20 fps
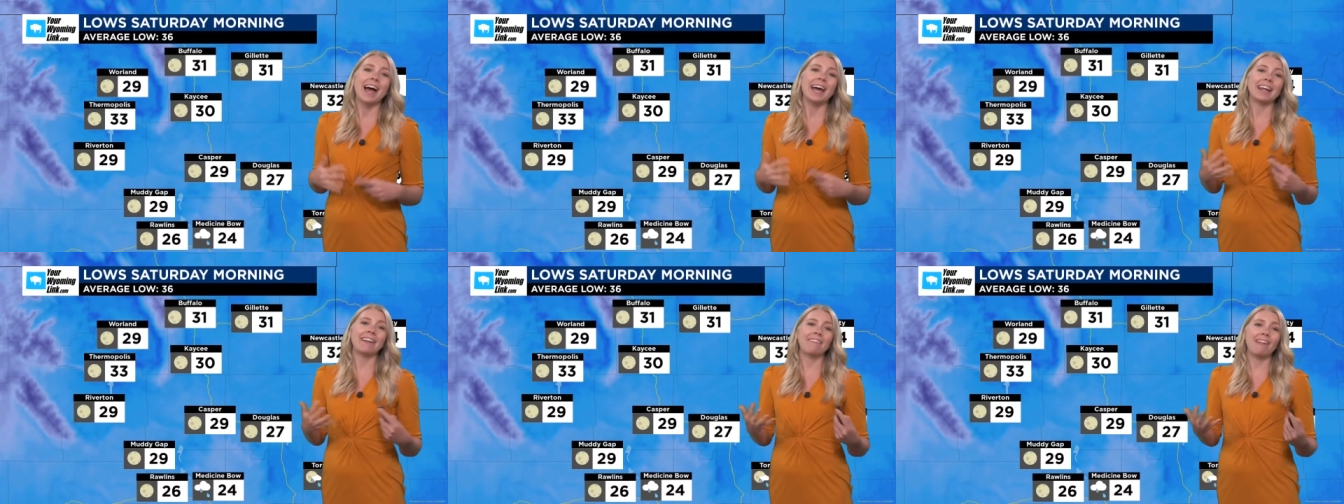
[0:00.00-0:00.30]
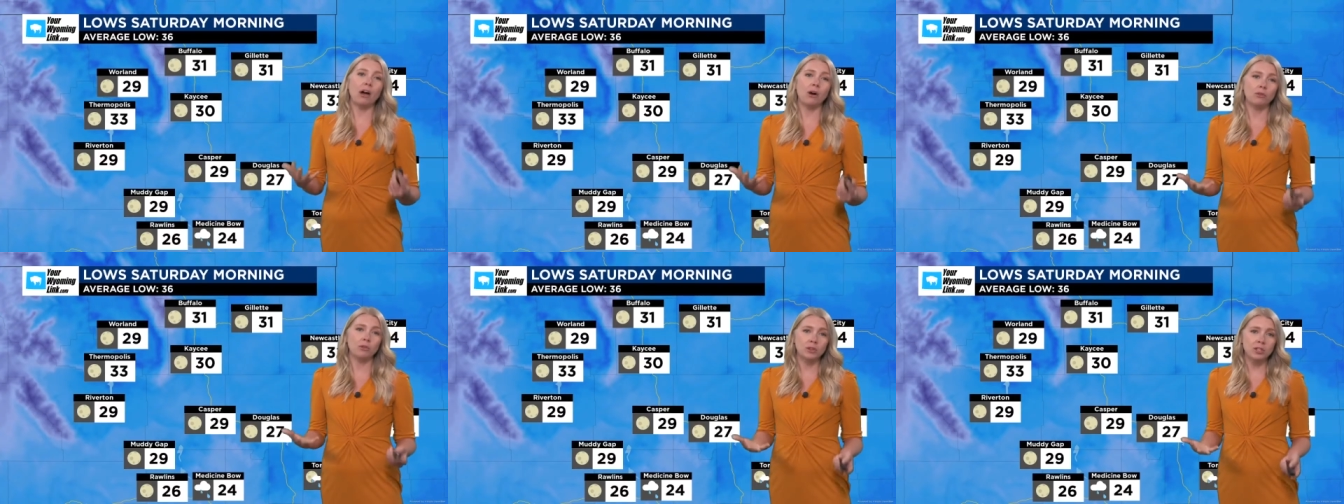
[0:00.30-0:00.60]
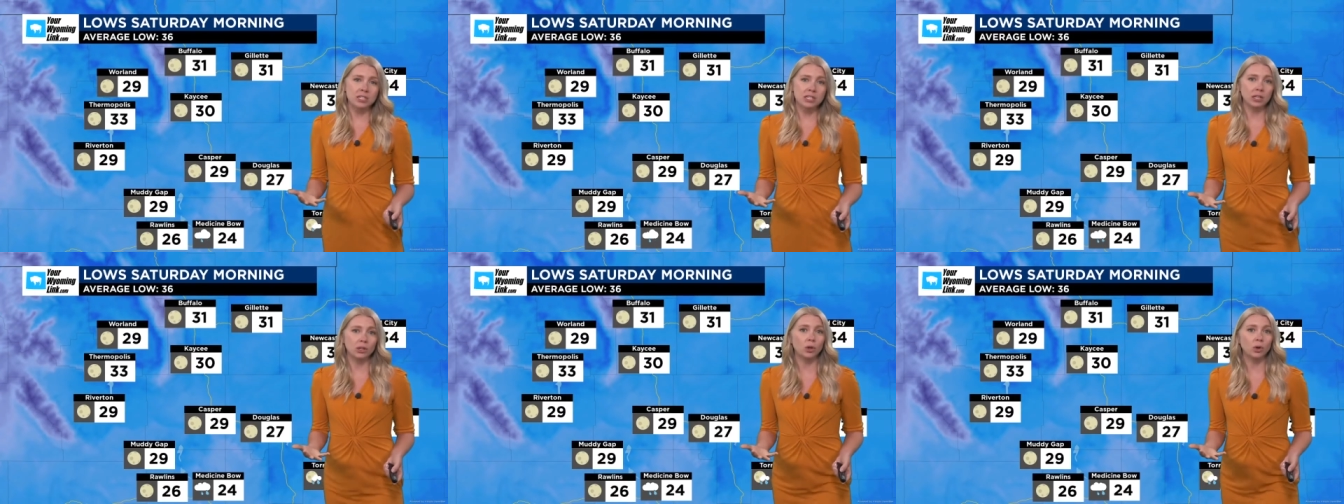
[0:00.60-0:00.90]
and allow for
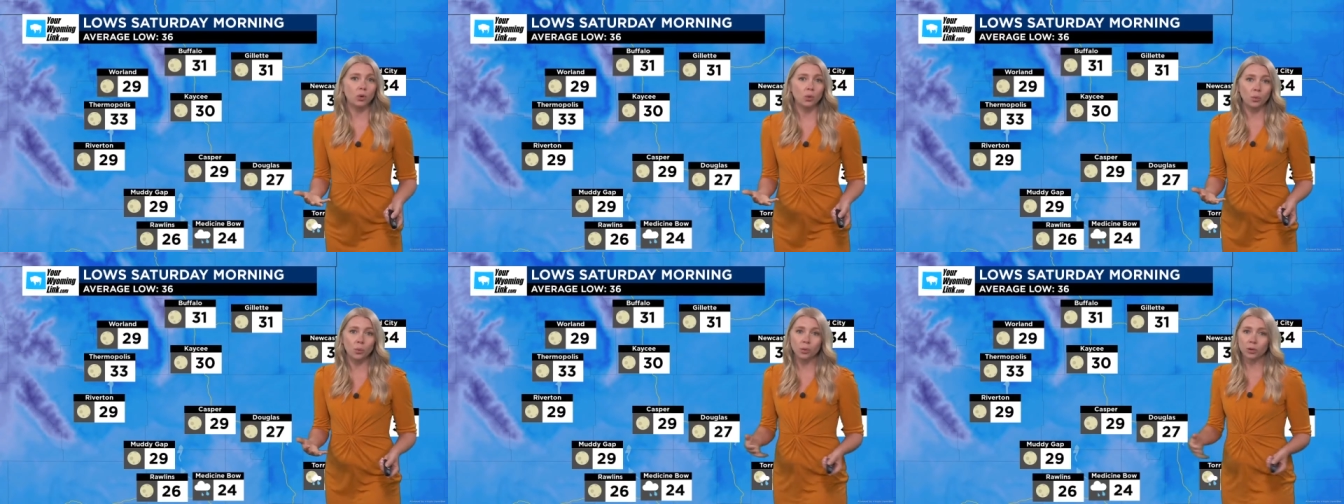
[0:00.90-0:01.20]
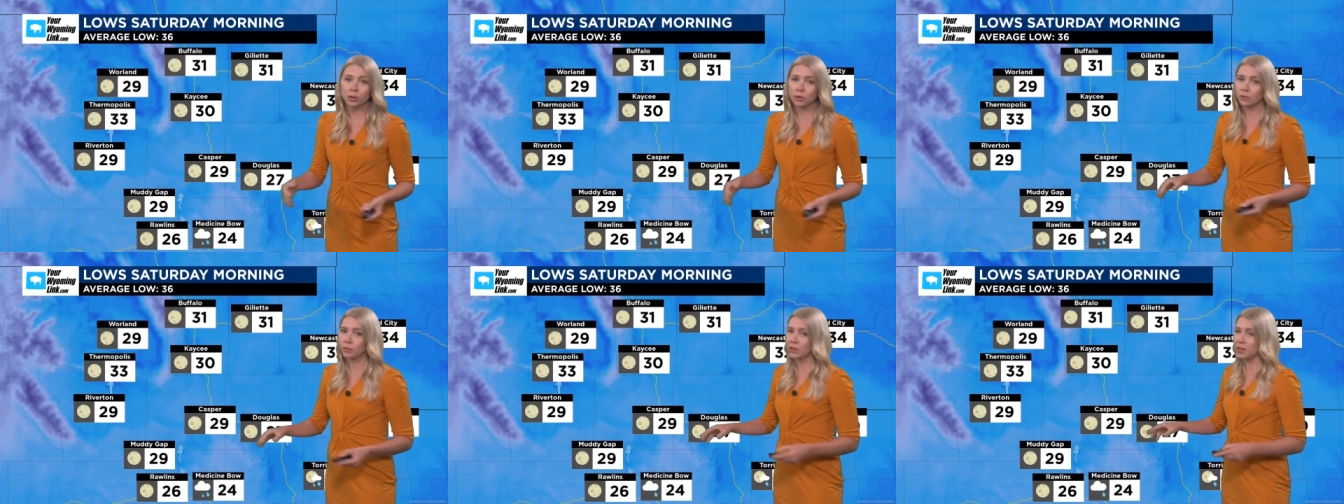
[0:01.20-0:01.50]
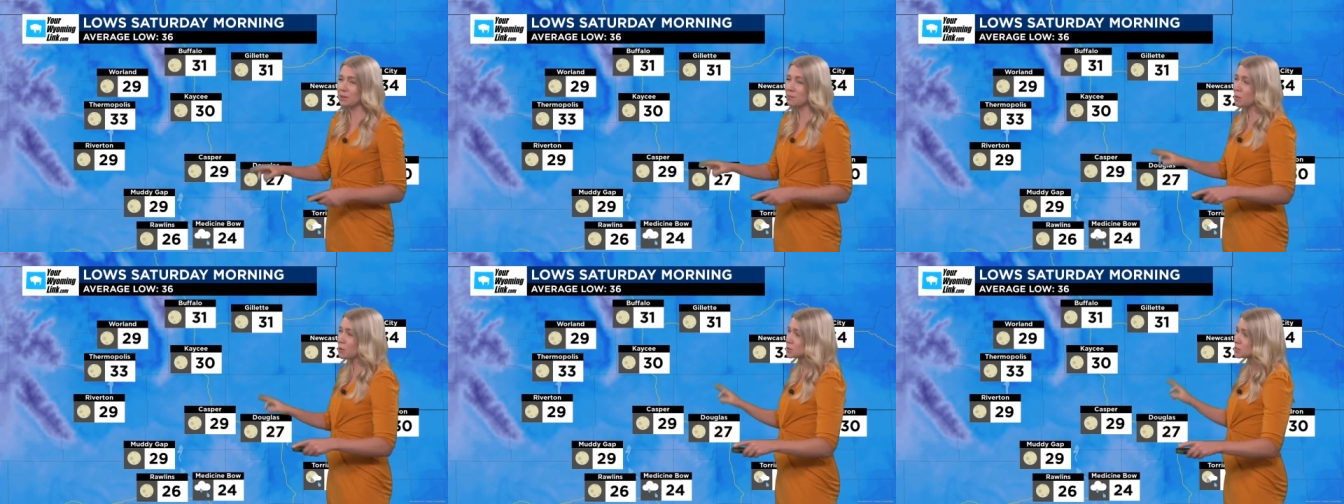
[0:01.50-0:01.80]
still a cooler
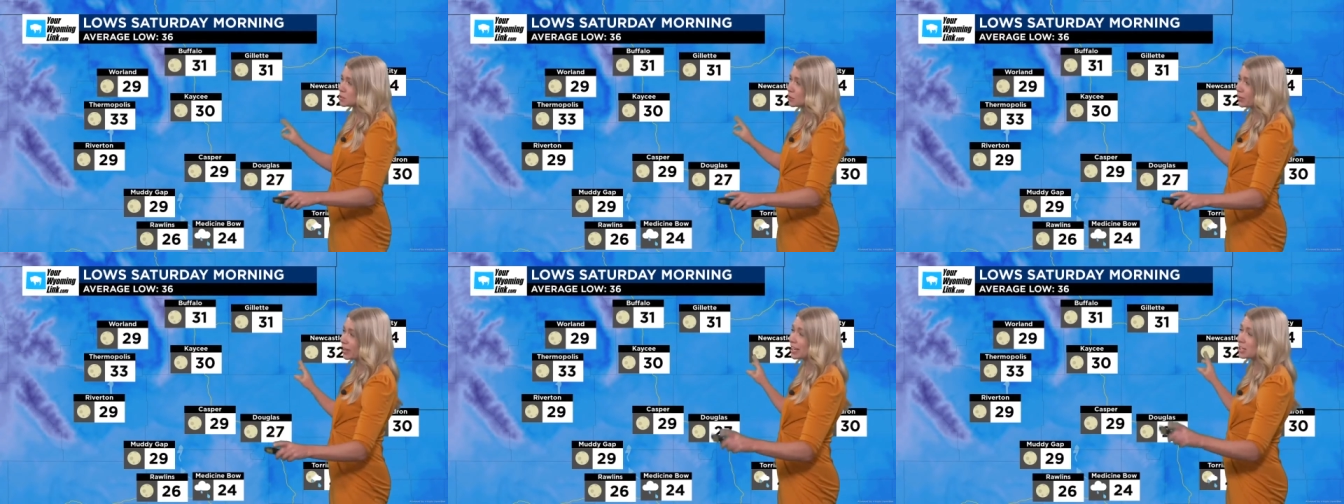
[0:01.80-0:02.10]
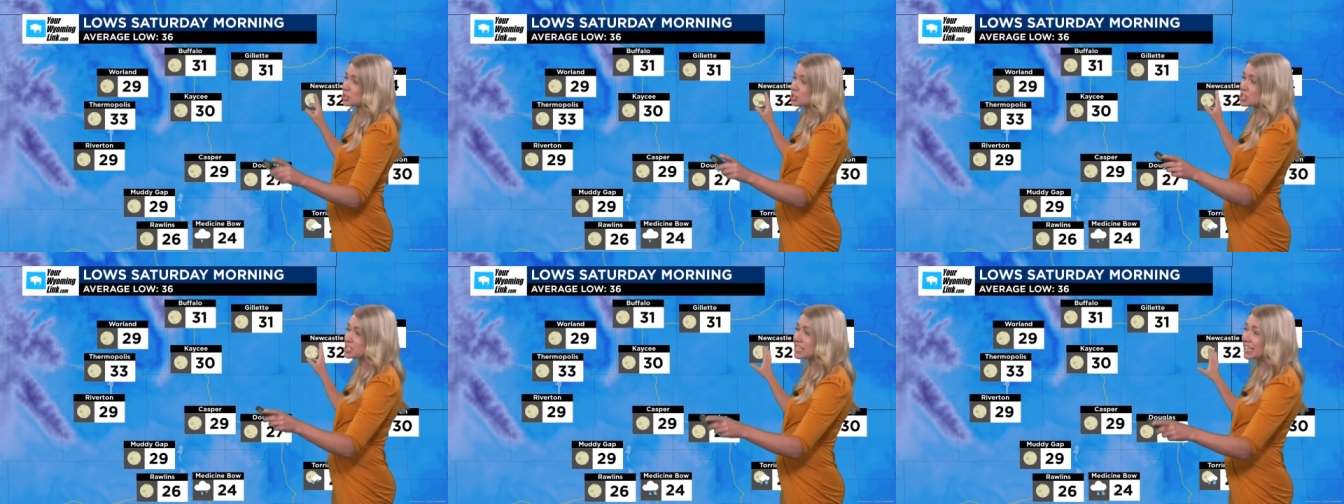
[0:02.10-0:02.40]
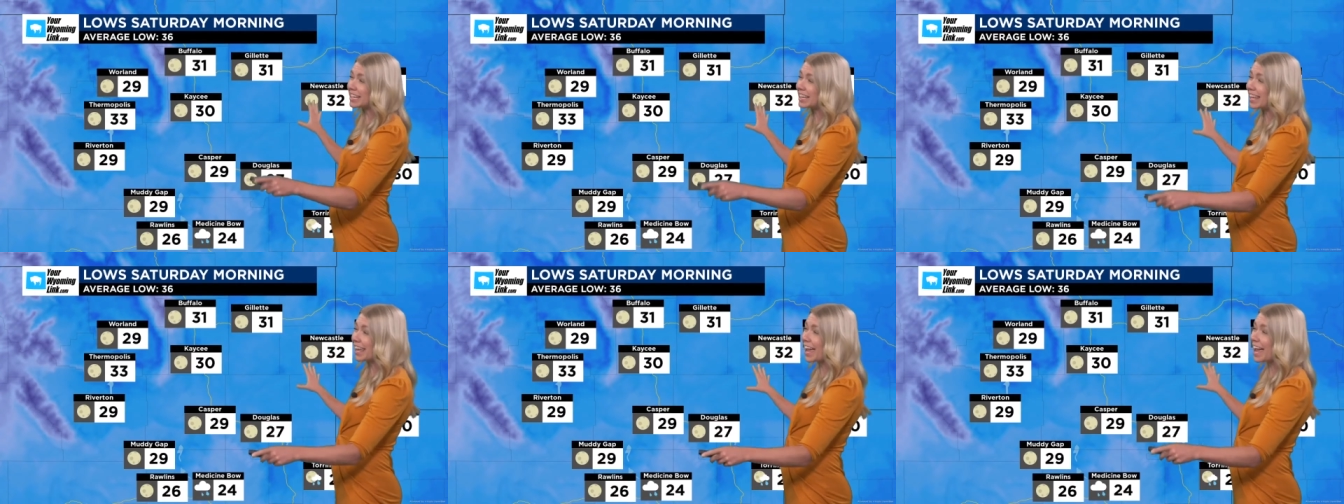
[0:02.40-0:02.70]
feel. Most locations
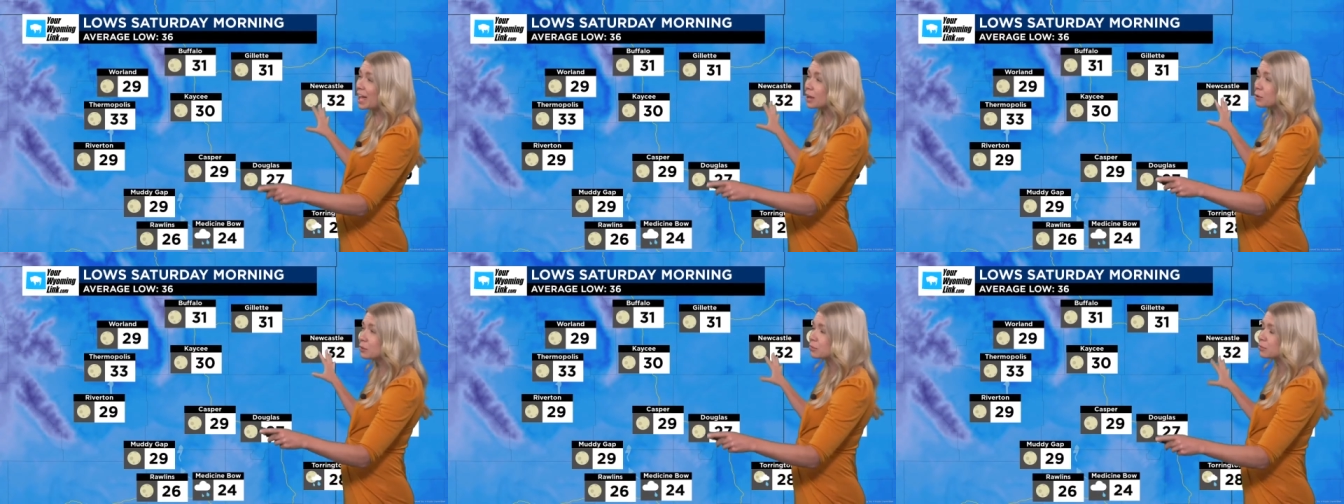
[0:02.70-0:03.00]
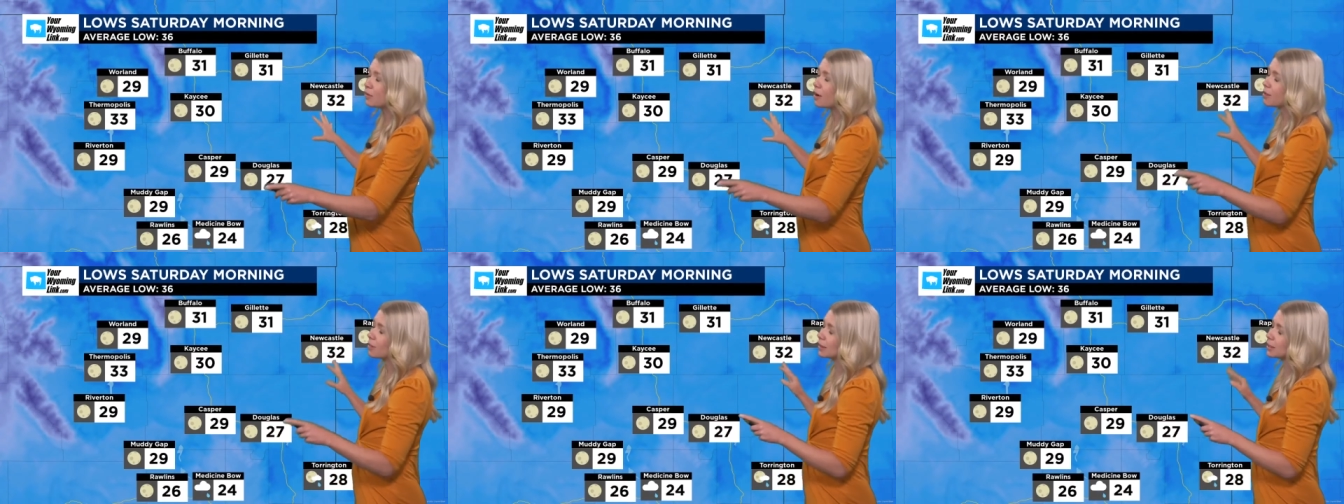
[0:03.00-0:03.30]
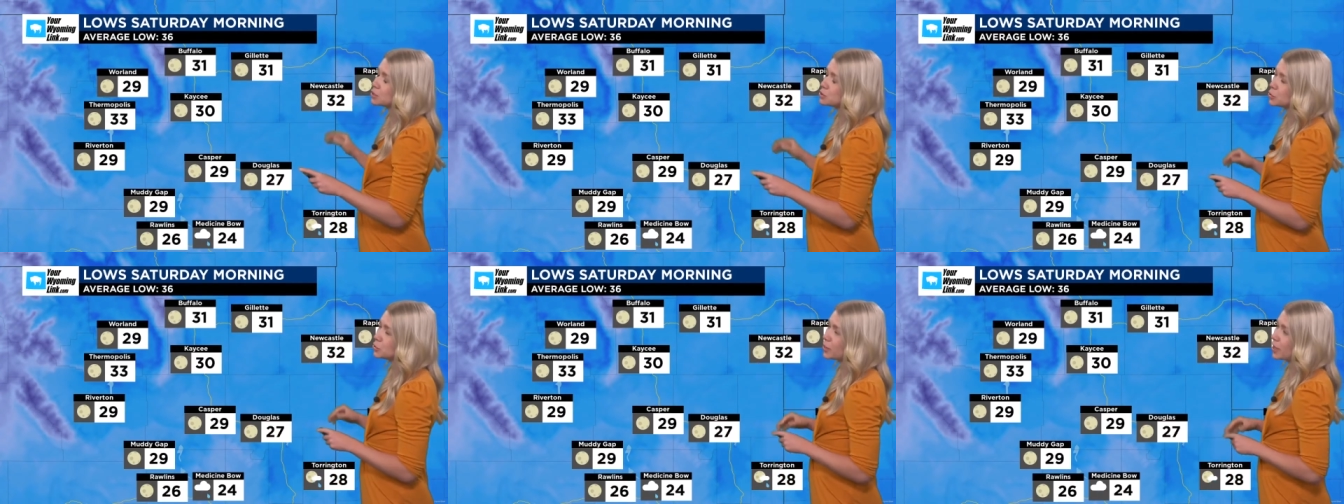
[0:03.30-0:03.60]
again
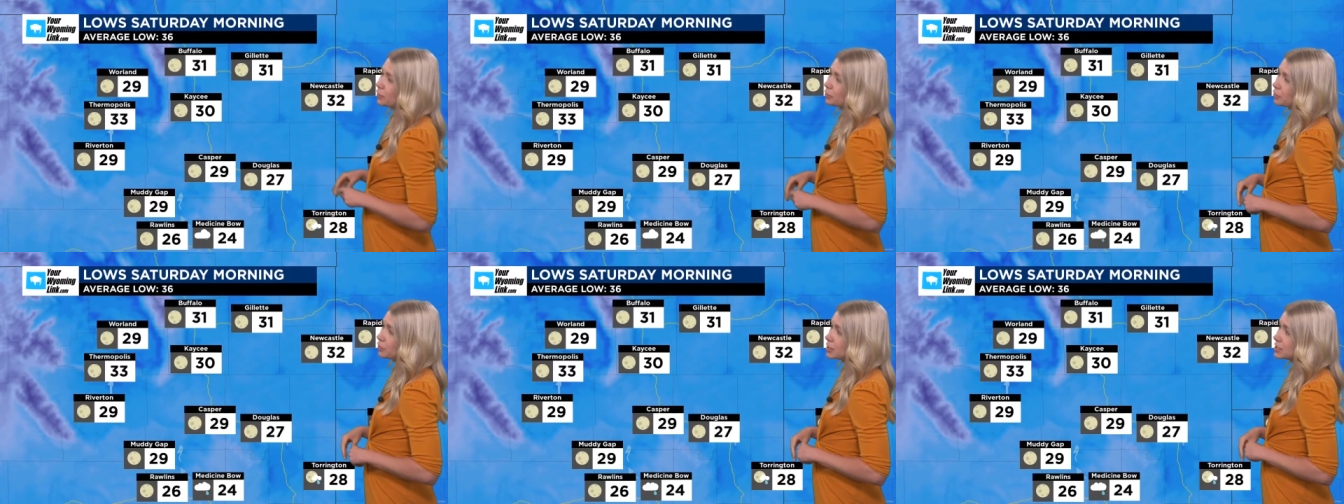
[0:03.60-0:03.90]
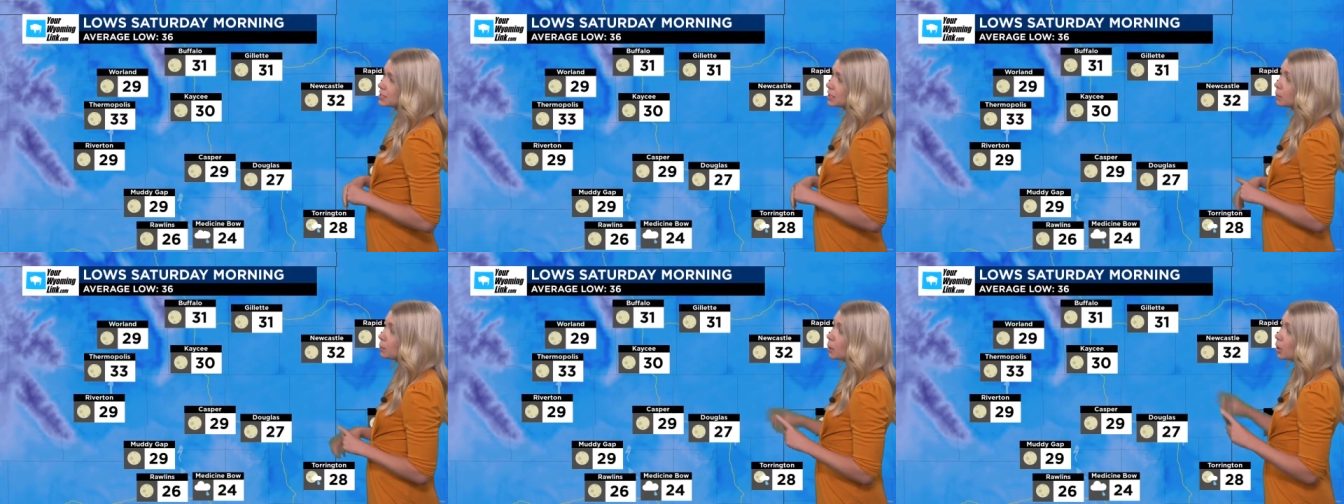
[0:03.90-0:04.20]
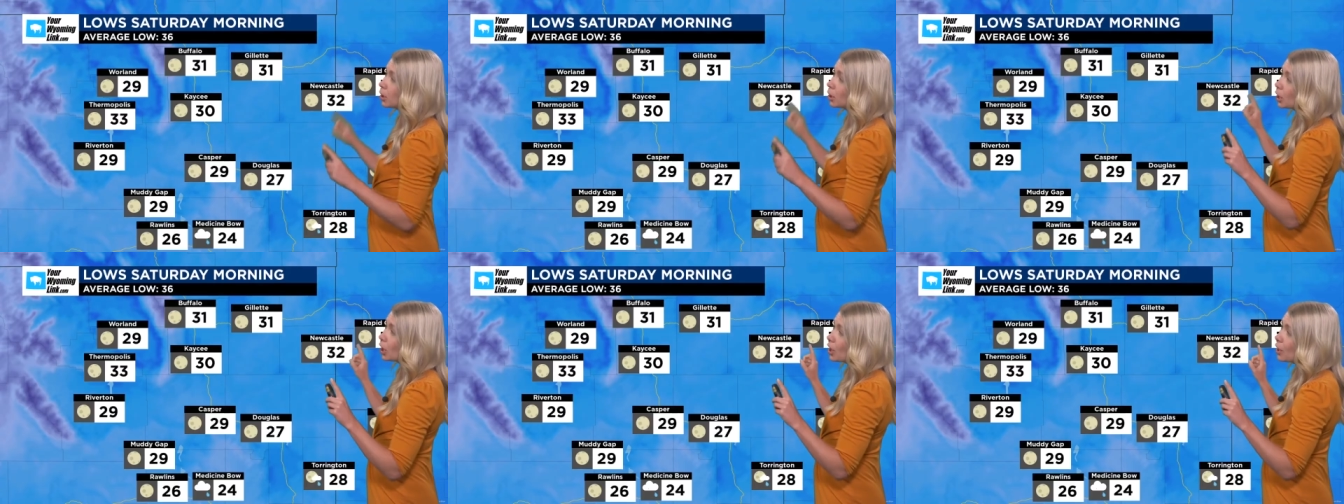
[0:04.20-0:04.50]
falling to that freezing
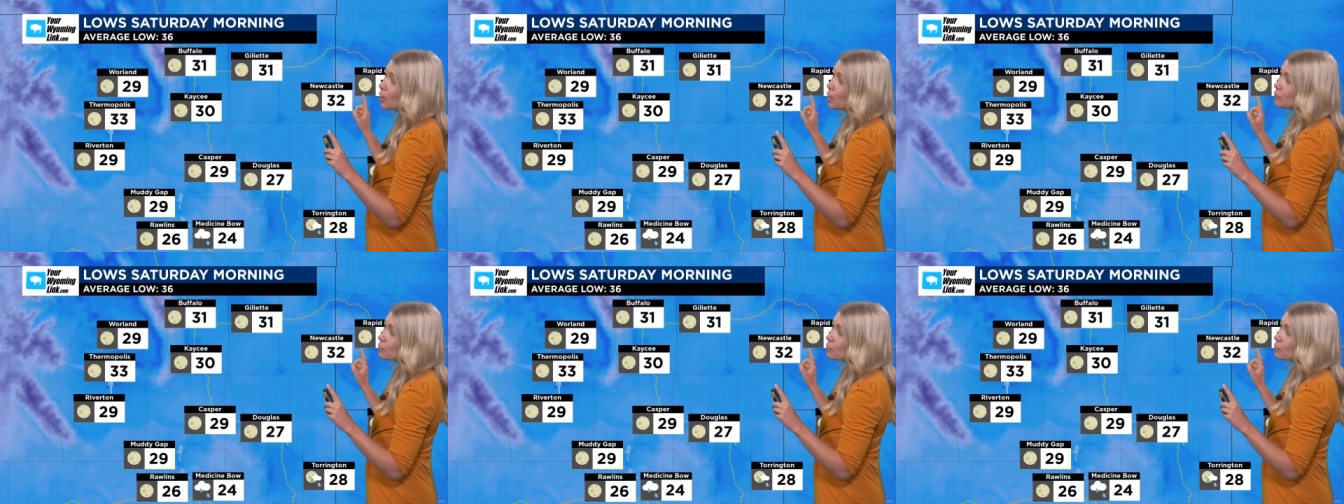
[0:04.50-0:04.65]
mark.